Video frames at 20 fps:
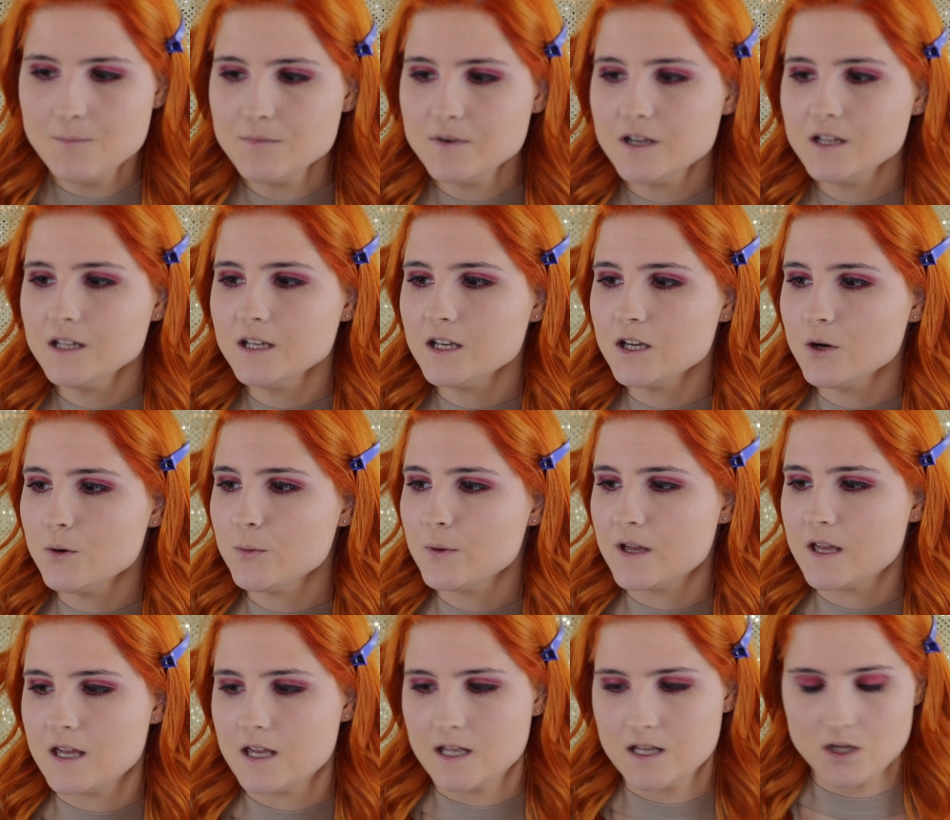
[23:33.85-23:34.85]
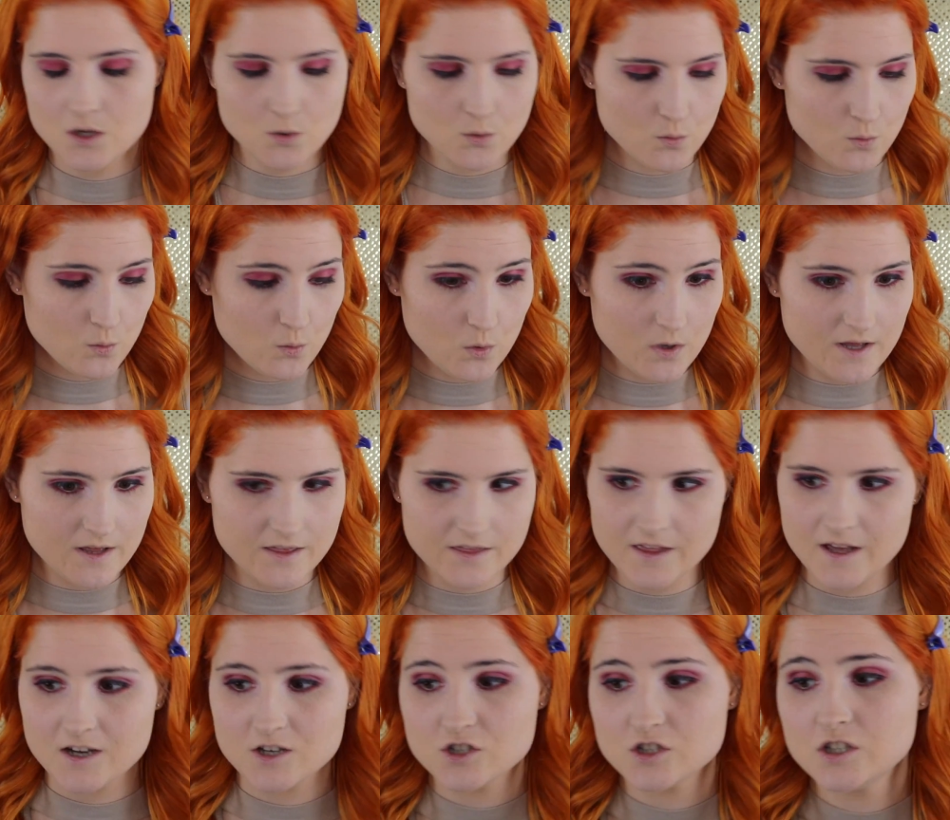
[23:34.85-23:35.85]
gonna go in with,
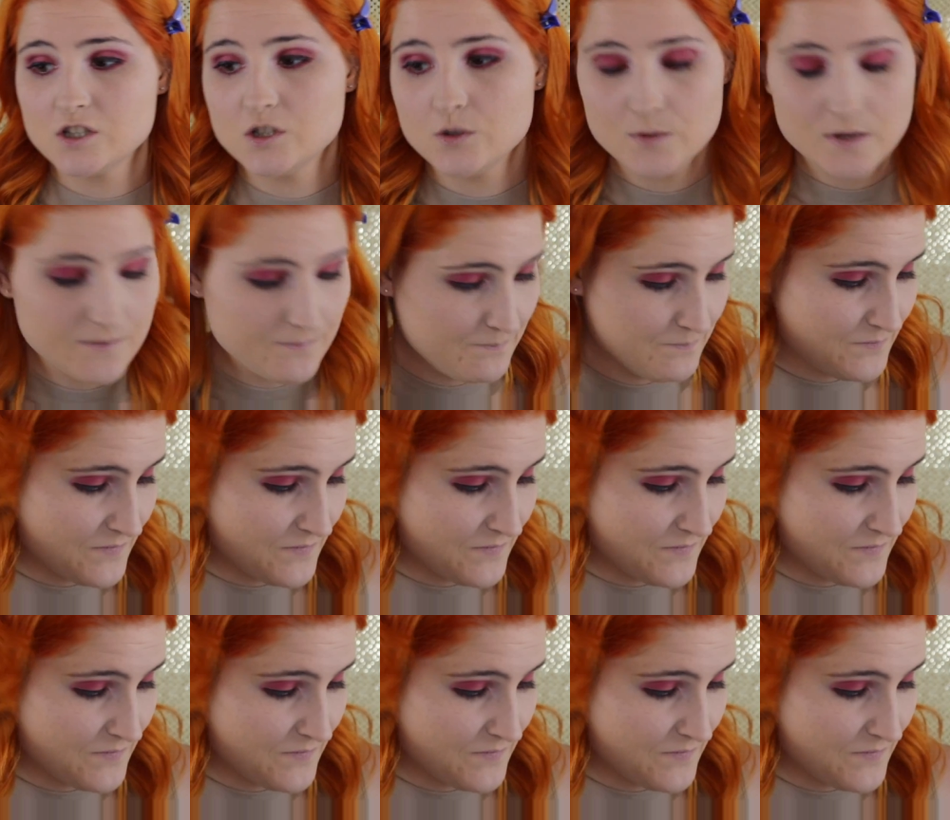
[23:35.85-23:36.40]
actually, you know what?